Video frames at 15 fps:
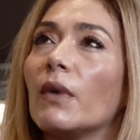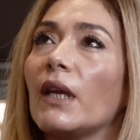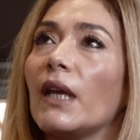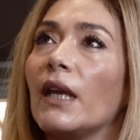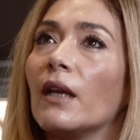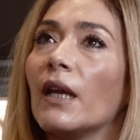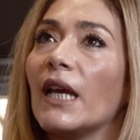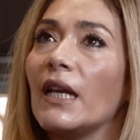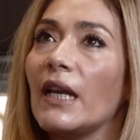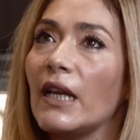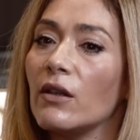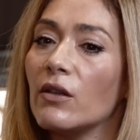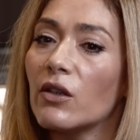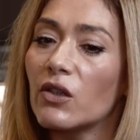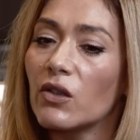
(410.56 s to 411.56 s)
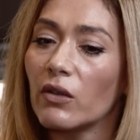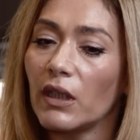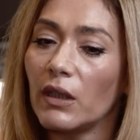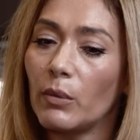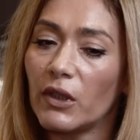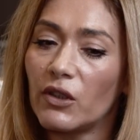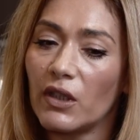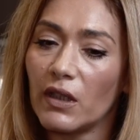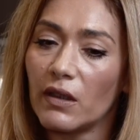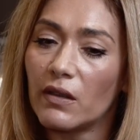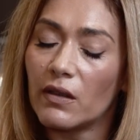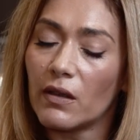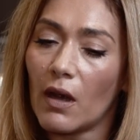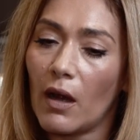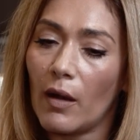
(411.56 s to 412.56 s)
in an industry which
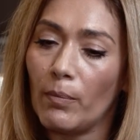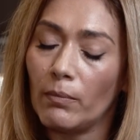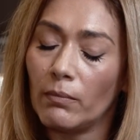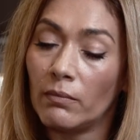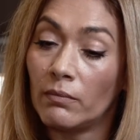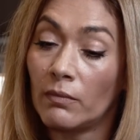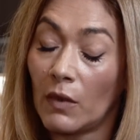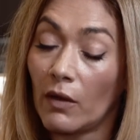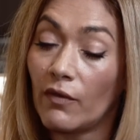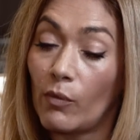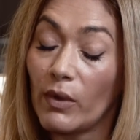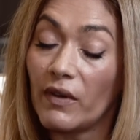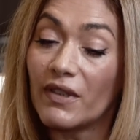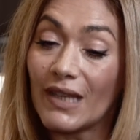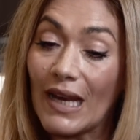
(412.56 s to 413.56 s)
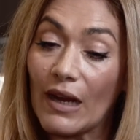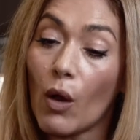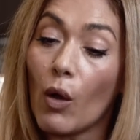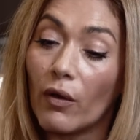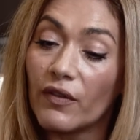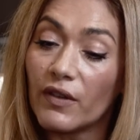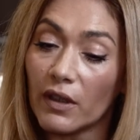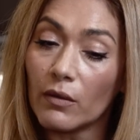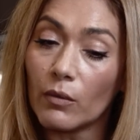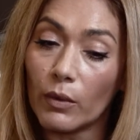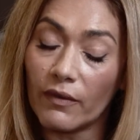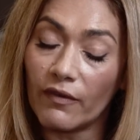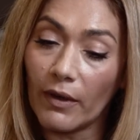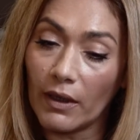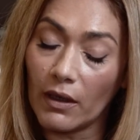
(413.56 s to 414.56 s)
is, we say it often,
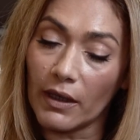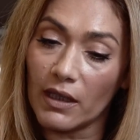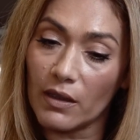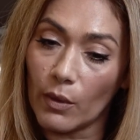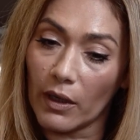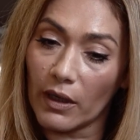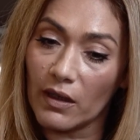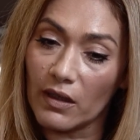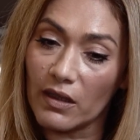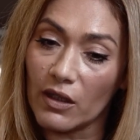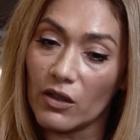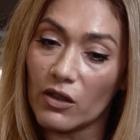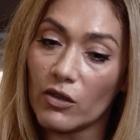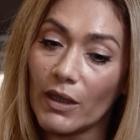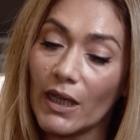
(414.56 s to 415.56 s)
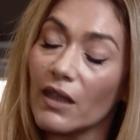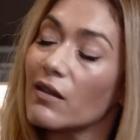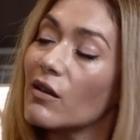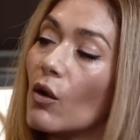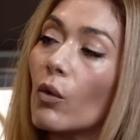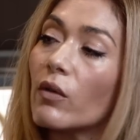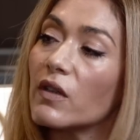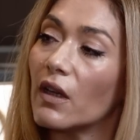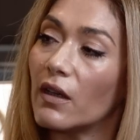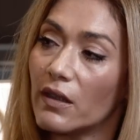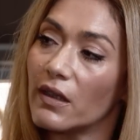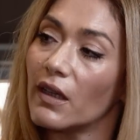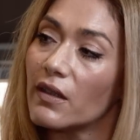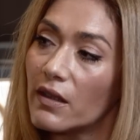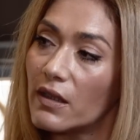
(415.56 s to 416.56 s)
we're very lucky to work in this industry, it's not a
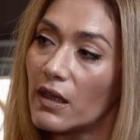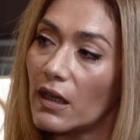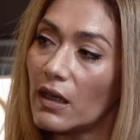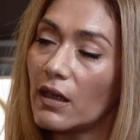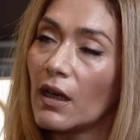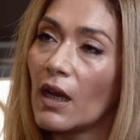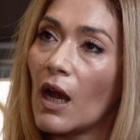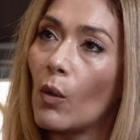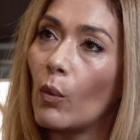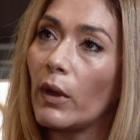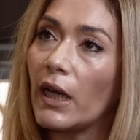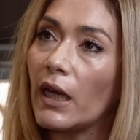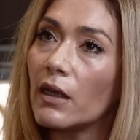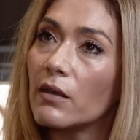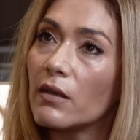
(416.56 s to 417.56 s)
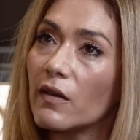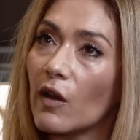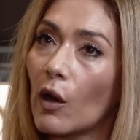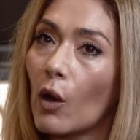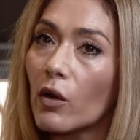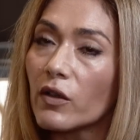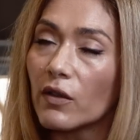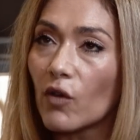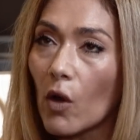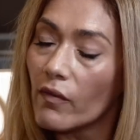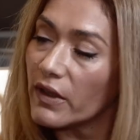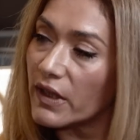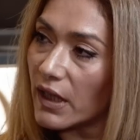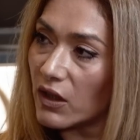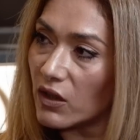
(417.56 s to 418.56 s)
necessity. There's a lot of
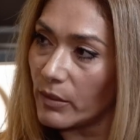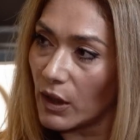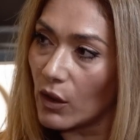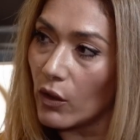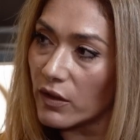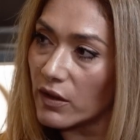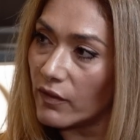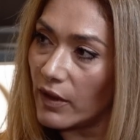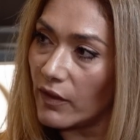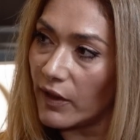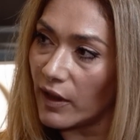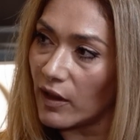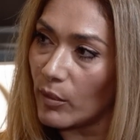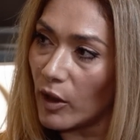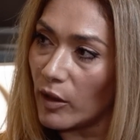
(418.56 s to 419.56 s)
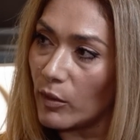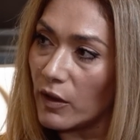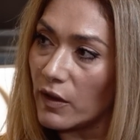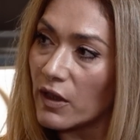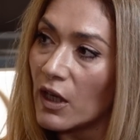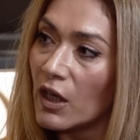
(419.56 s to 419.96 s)
conversation about cost of living at the moment.